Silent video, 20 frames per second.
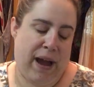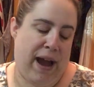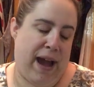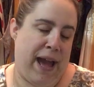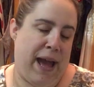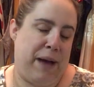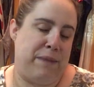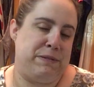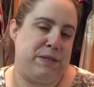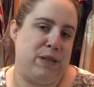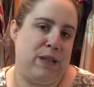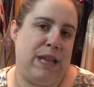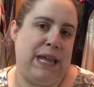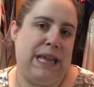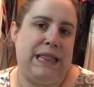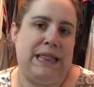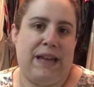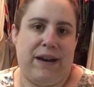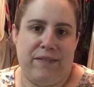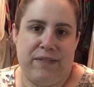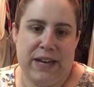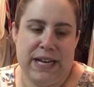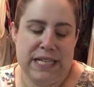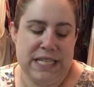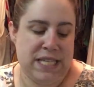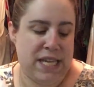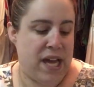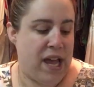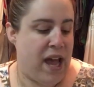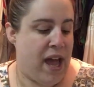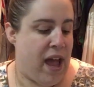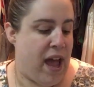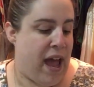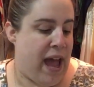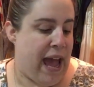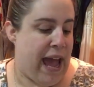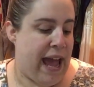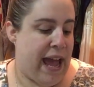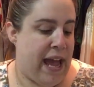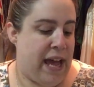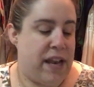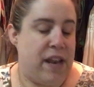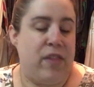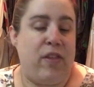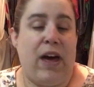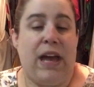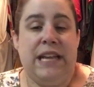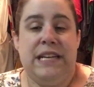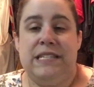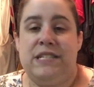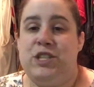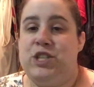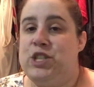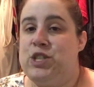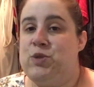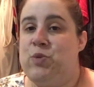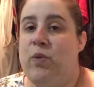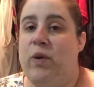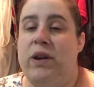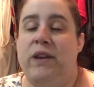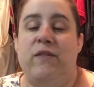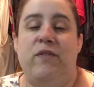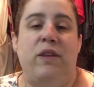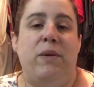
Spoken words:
I absolutely love it. And that is just one of